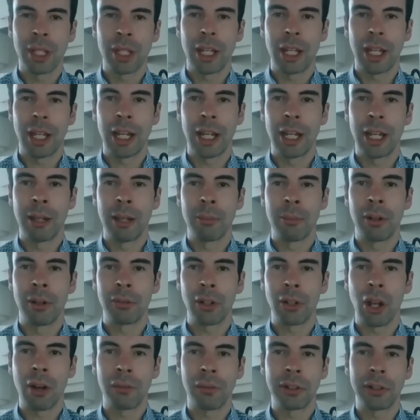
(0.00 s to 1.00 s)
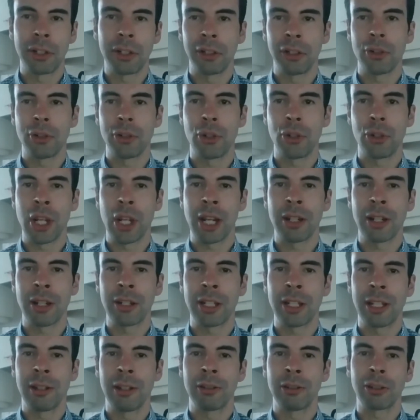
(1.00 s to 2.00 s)
of Confident
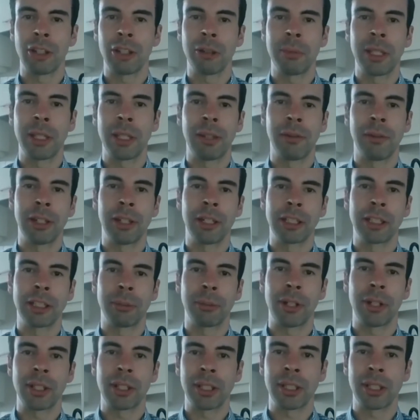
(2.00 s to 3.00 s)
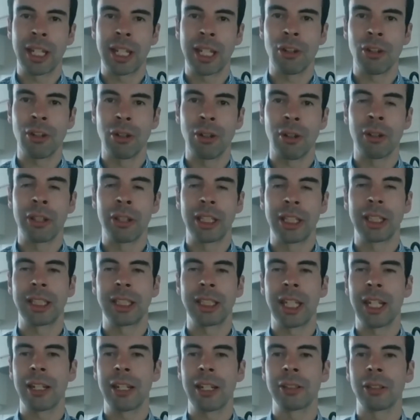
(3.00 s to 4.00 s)
Christianity, who's going to be giving us a presentation on the
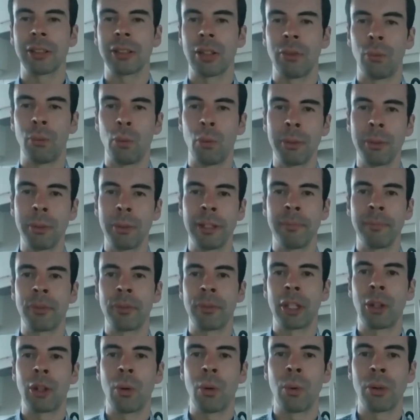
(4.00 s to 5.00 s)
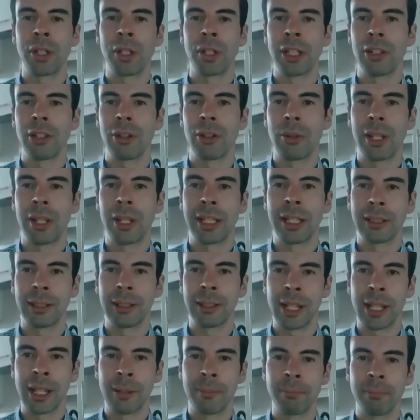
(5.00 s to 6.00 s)
status of women according to
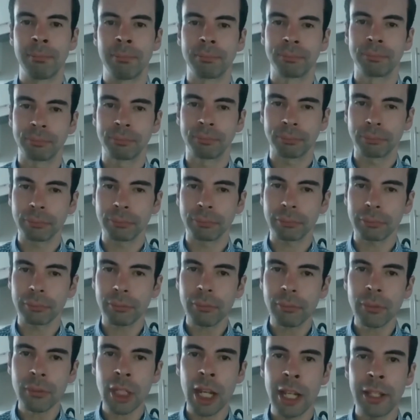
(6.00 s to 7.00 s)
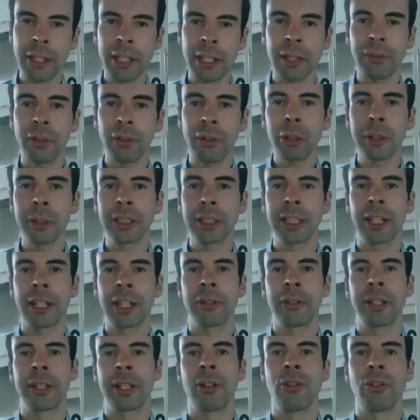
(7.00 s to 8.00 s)
Islam. And then the following
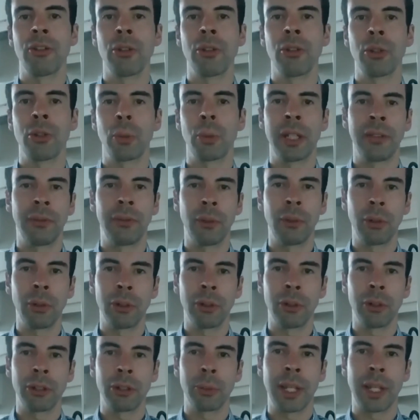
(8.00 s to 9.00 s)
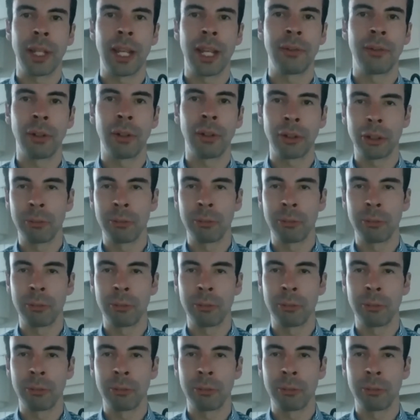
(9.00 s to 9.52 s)
Saturday, on June 24th, we have Dr.